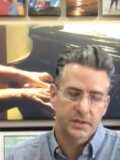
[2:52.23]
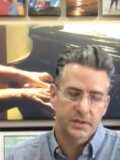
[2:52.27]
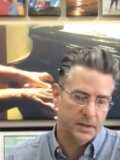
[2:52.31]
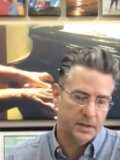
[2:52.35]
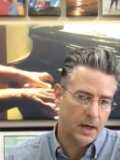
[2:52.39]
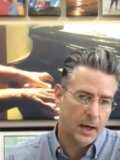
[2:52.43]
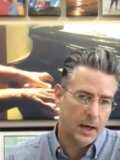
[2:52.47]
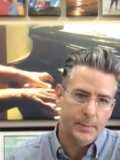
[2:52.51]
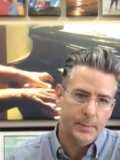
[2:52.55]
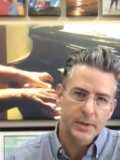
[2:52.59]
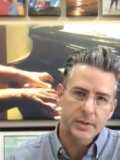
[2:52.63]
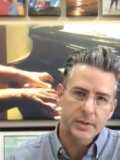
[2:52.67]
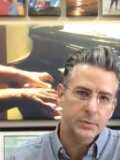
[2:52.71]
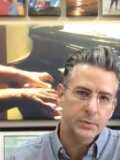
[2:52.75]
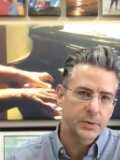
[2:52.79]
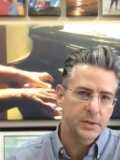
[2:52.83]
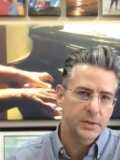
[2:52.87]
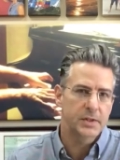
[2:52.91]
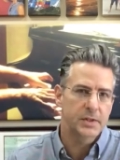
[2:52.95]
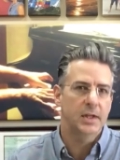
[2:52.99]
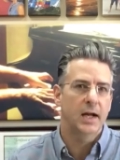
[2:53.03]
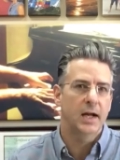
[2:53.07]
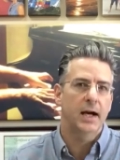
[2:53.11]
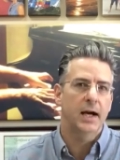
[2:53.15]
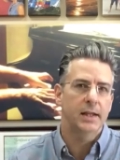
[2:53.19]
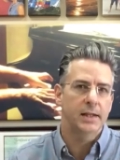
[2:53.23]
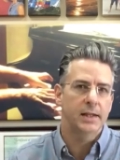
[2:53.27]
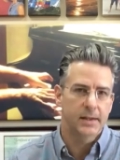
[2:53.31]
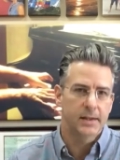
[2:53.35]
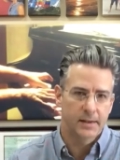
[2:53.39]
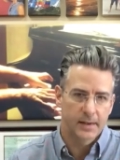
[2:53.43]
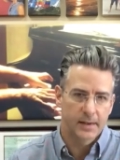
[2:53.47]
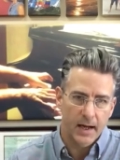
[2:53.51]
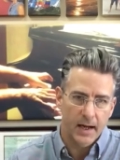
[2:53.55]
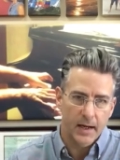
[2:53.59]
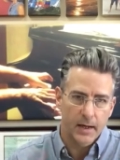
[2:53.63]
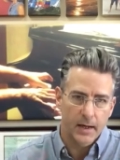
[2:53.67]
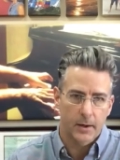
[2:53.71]
Thomas was not
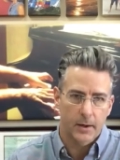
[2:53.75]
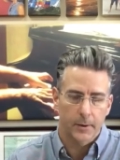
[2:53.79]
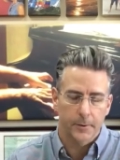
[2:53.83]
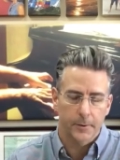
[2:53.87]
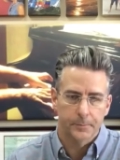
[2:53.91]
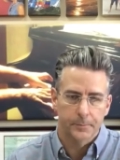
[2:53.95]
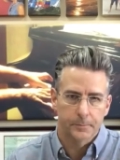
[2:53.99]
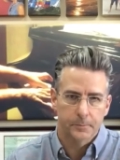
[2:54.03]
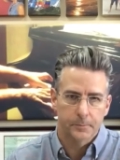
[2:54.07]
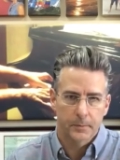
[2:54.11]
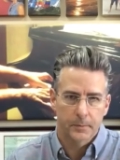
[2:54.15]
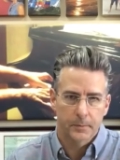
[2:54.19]
there